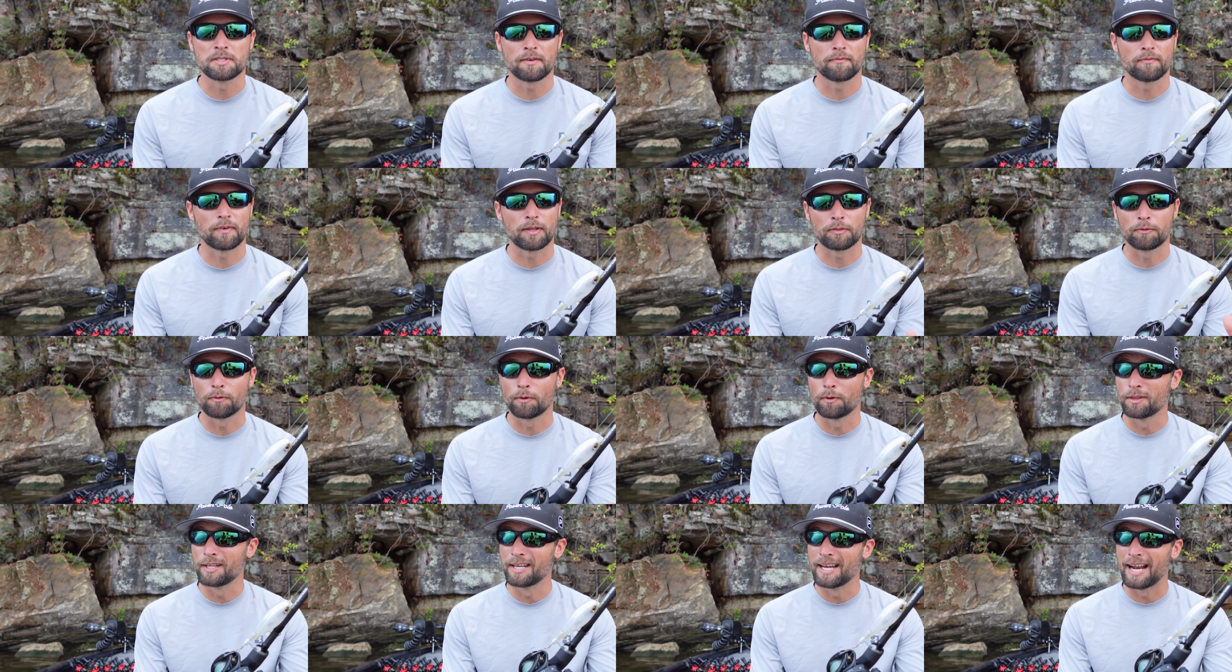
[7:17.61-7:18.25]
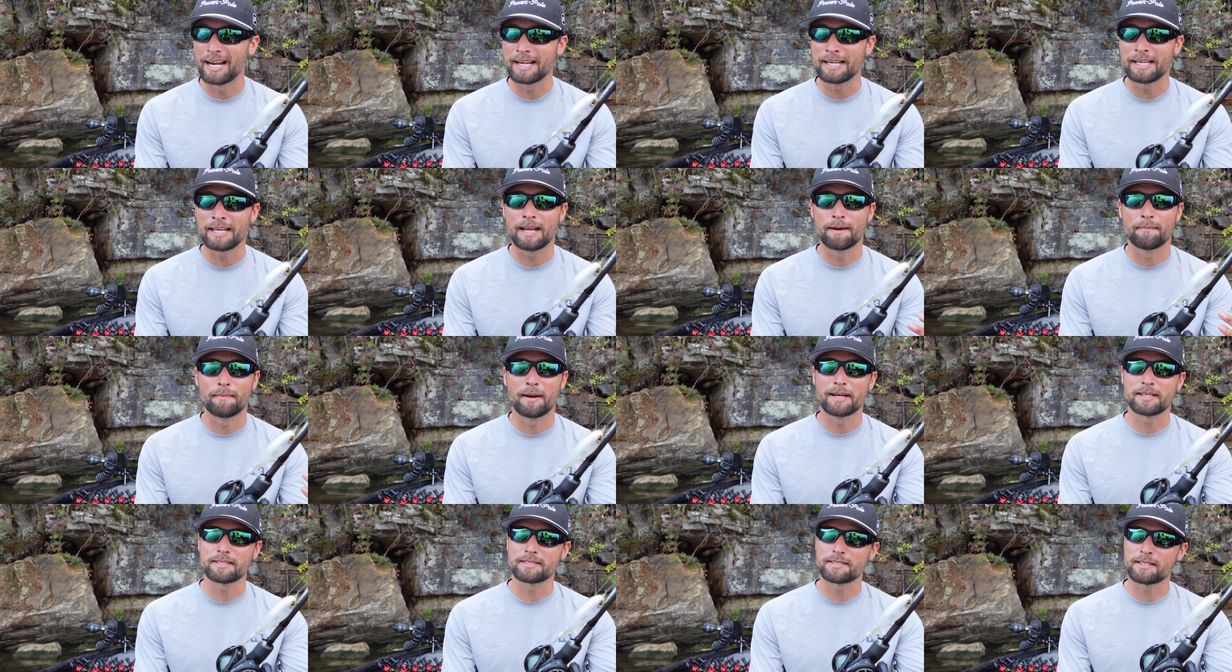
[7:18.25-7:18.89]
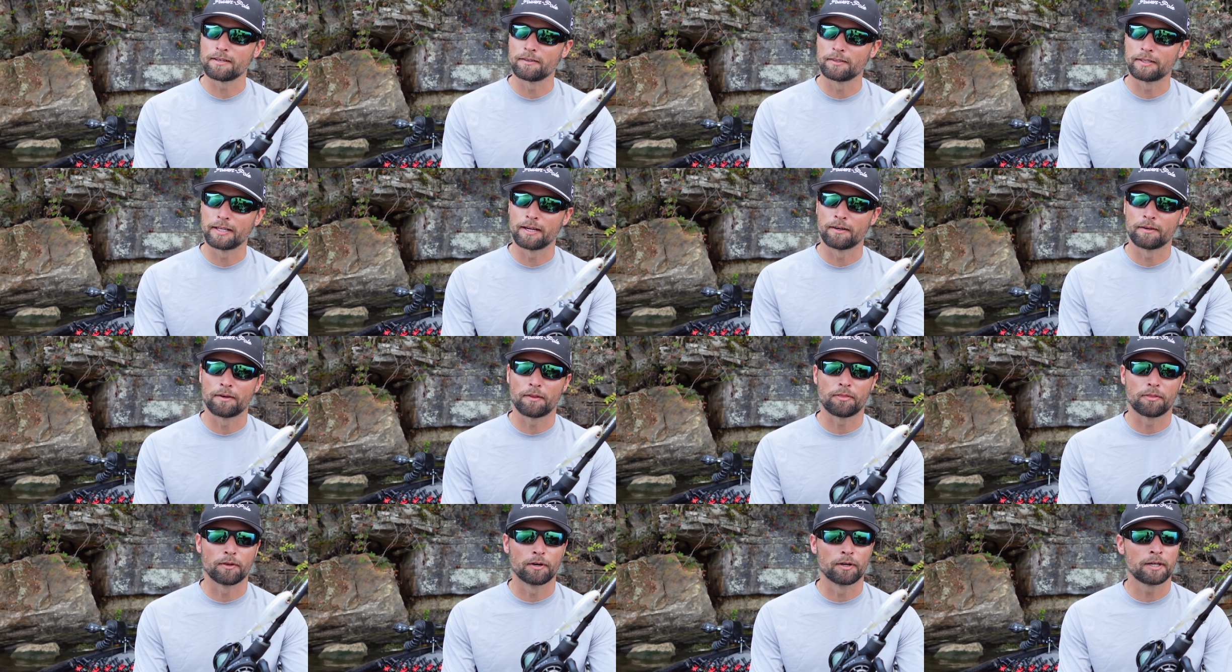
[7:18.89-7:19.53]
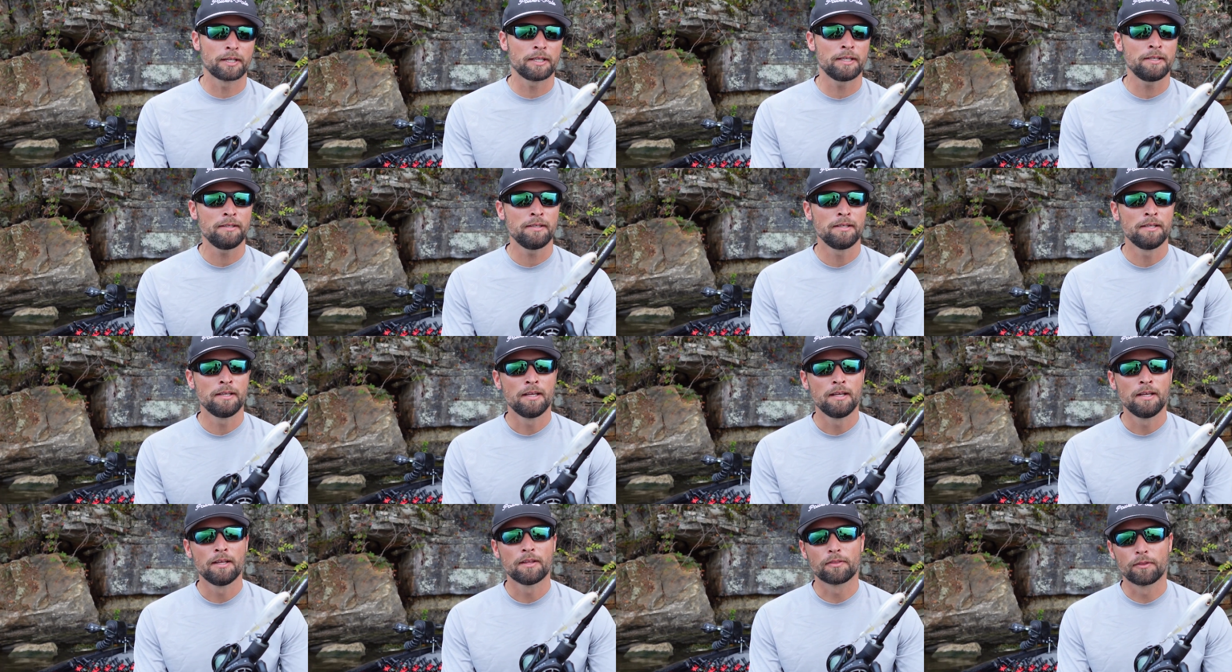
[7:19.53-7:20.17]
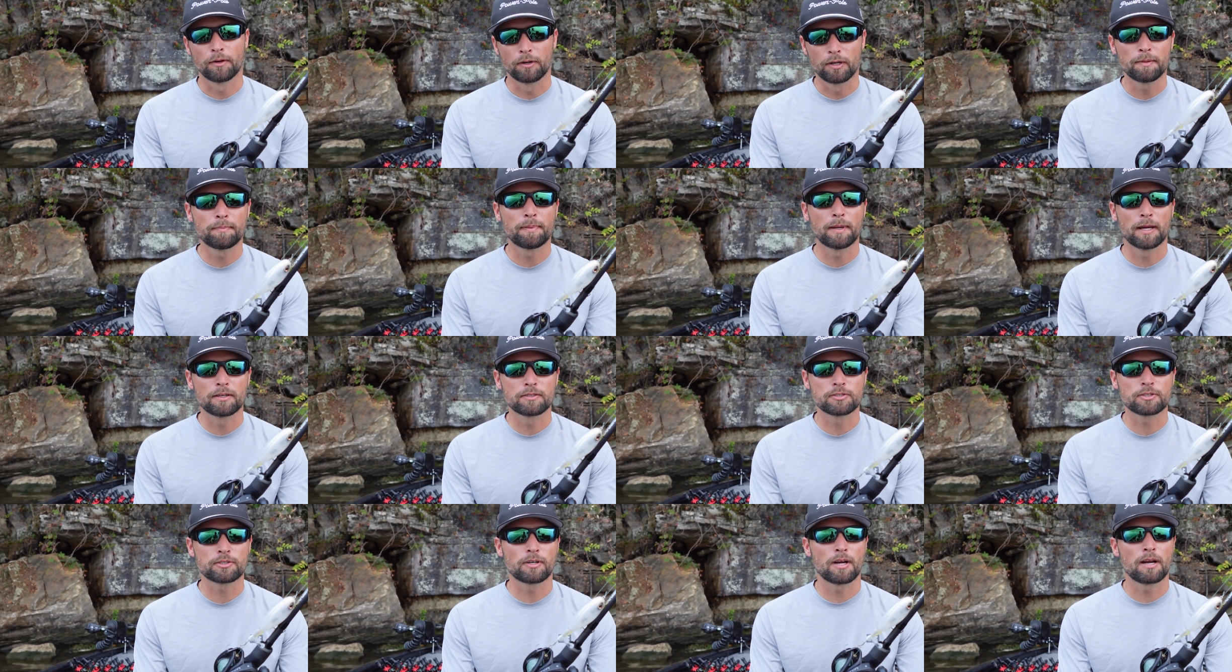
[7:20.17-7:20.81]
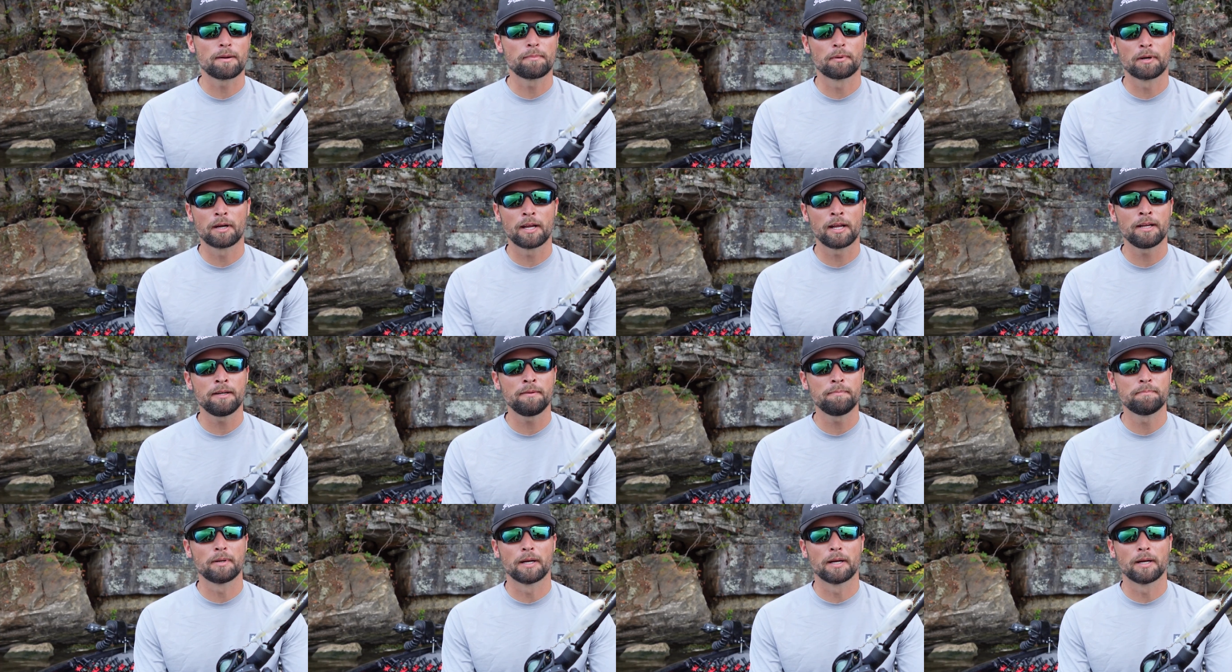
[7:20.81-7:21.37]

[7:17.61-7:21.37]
If I throw the 90, I might scale down to 30-pound straight braid,